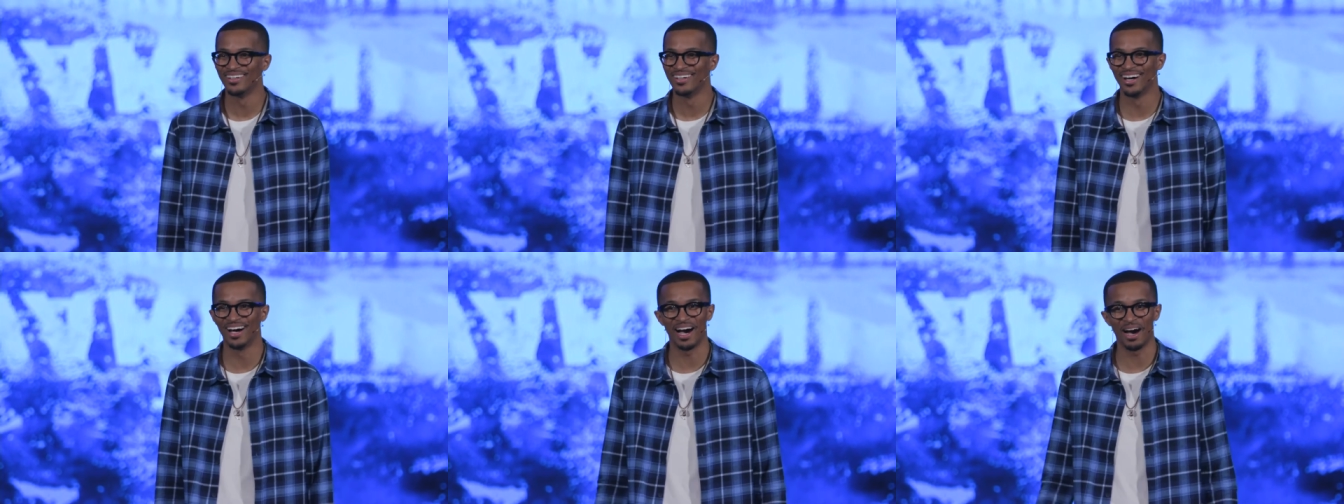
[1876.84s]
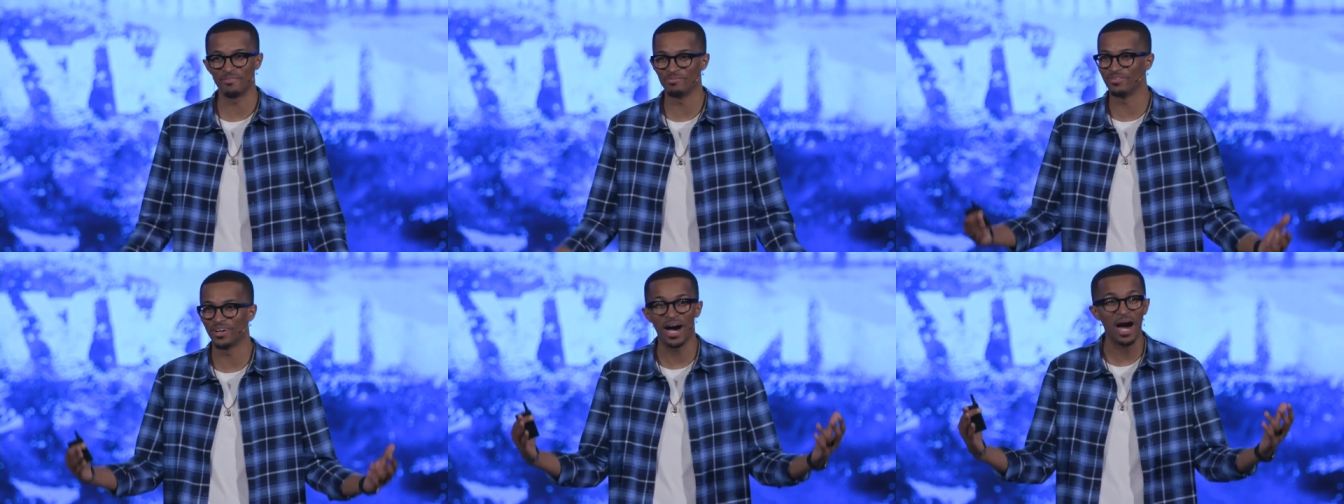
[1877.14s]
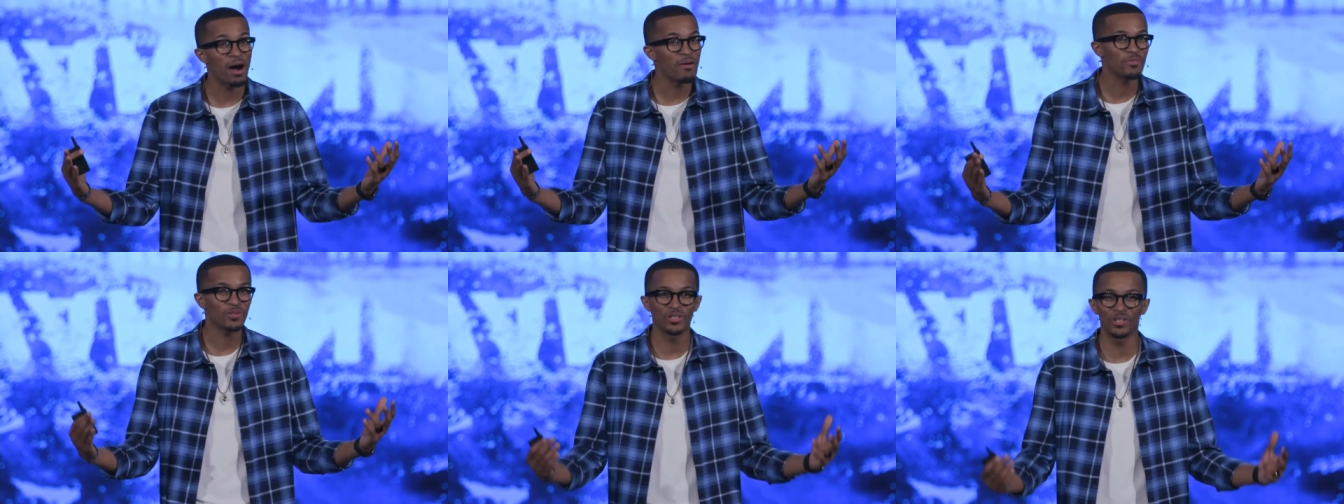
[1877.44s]
I'm,
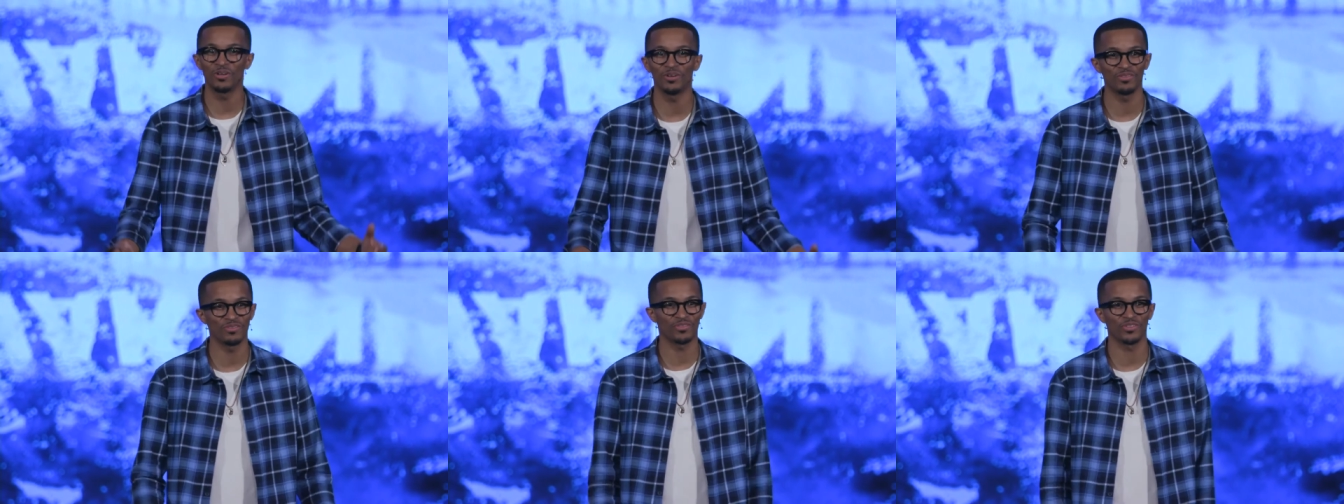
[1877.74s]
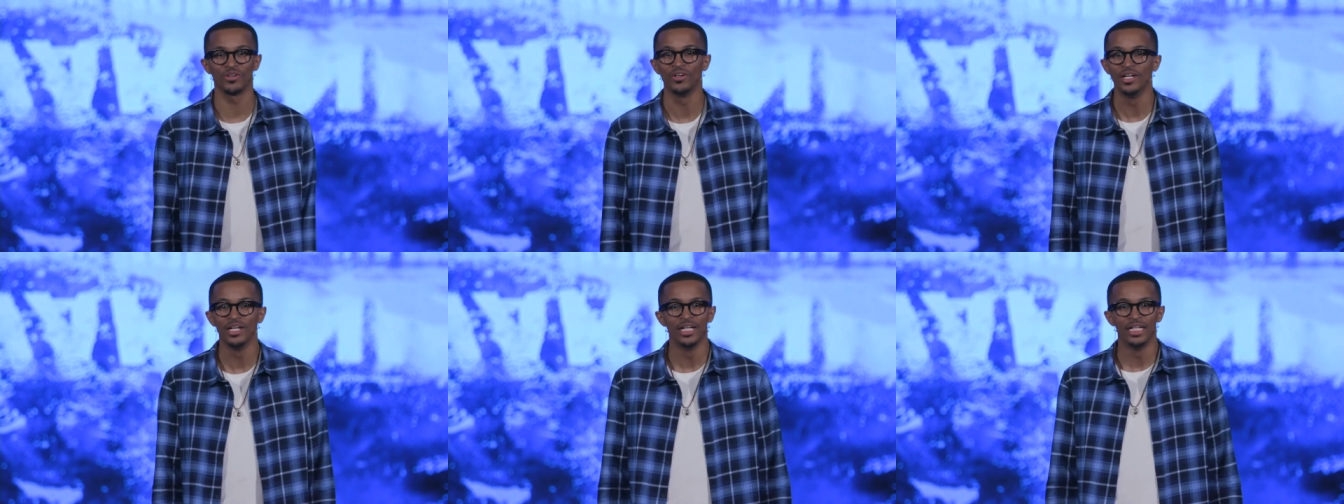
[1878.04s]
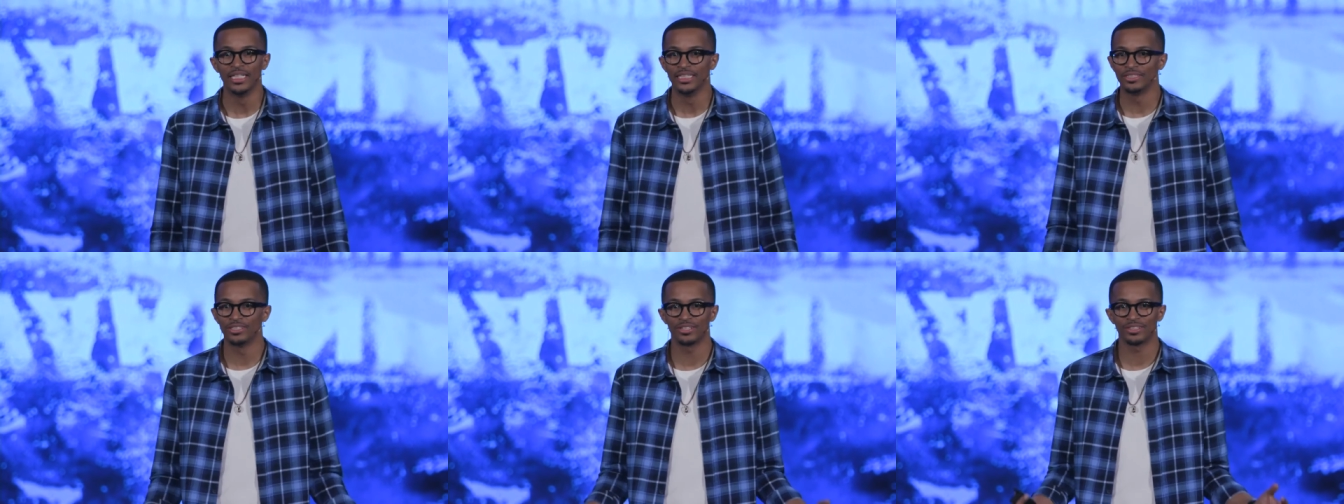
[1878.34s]
I'm going for,
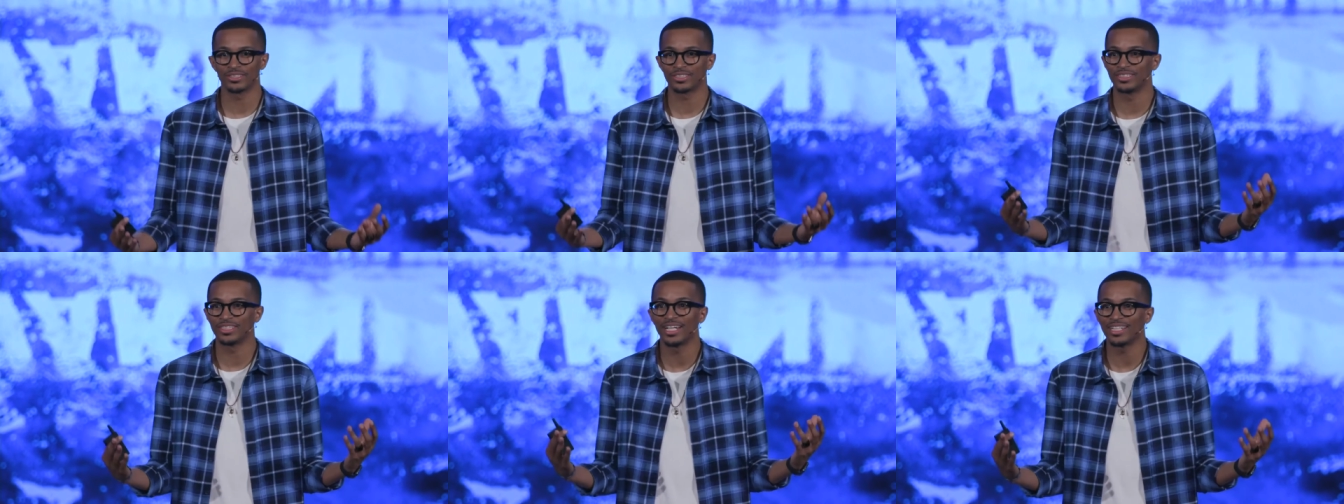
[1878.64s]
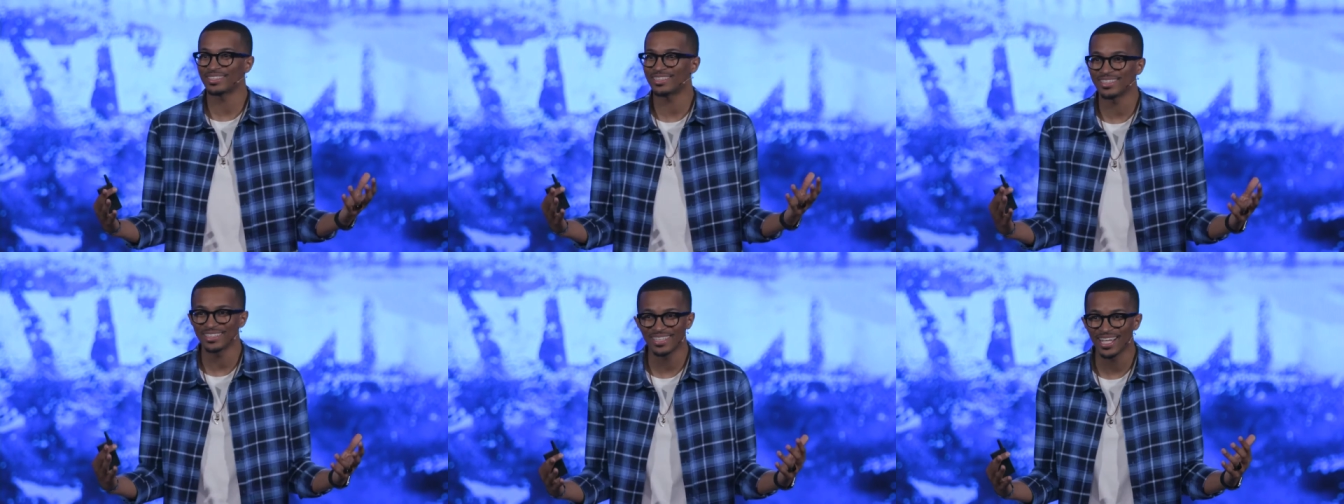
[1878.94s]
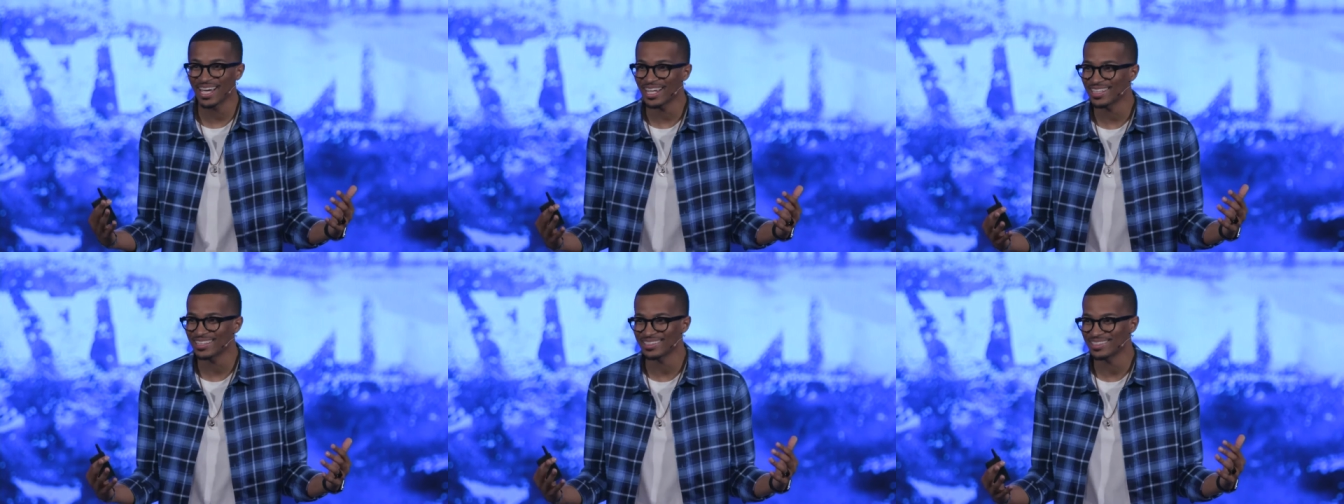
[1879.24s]
there's nothing
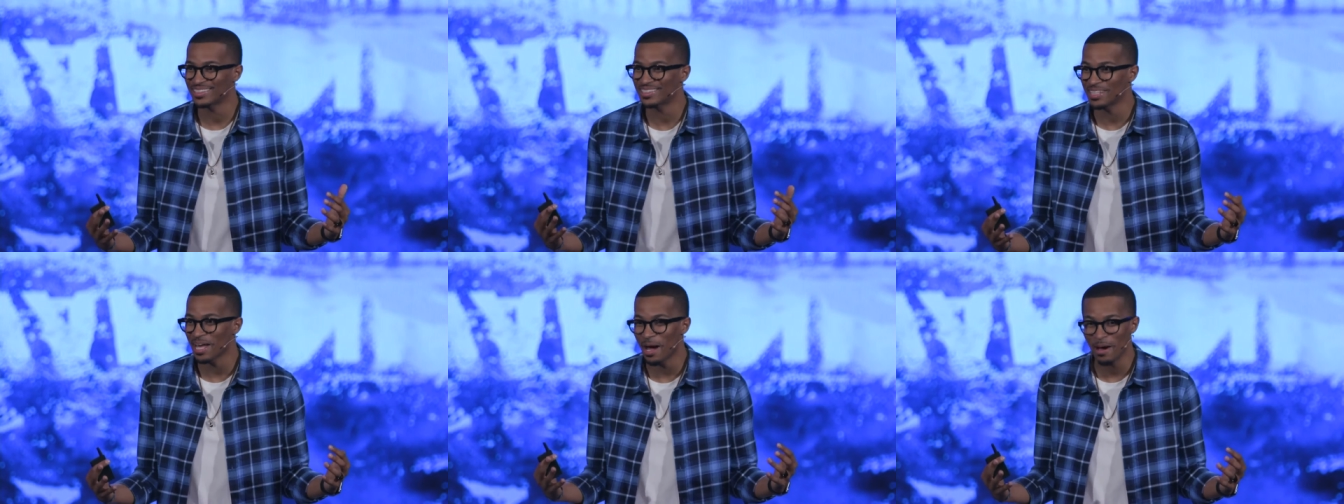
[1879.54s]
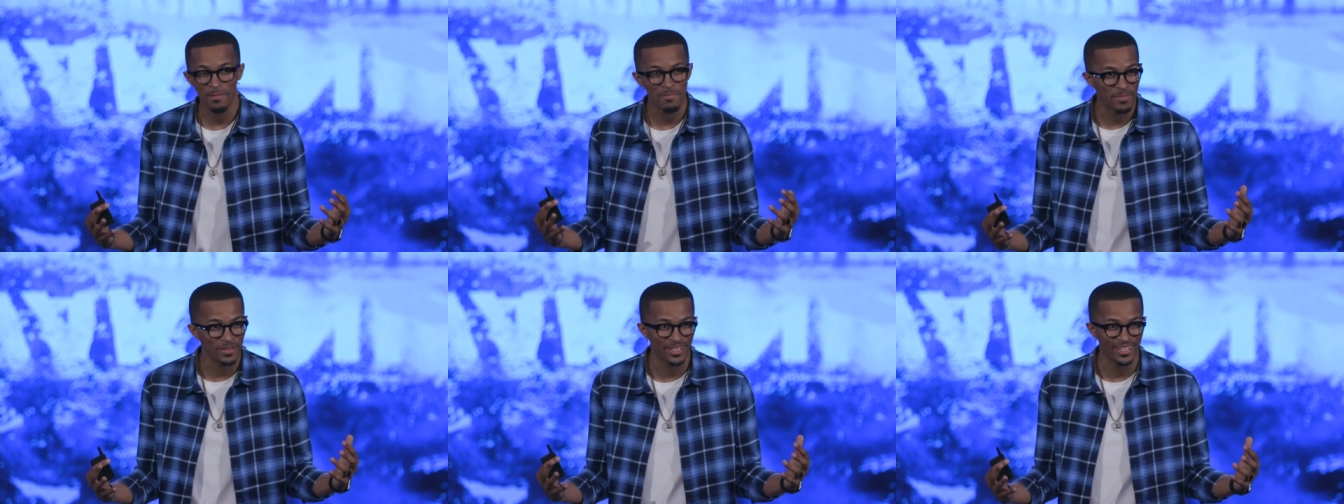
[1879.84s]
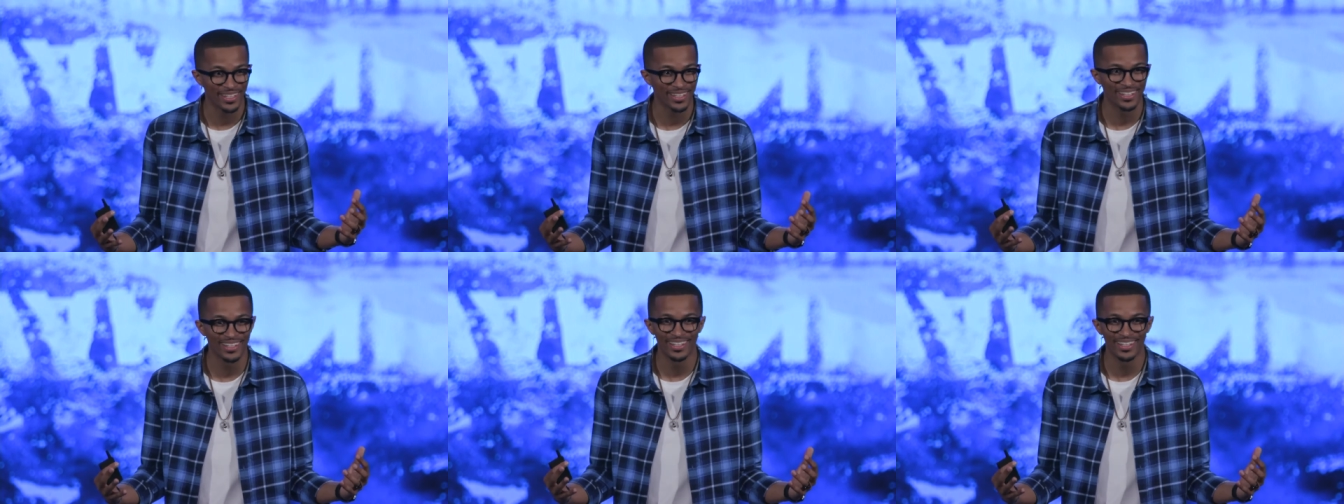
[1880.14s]
that can stop me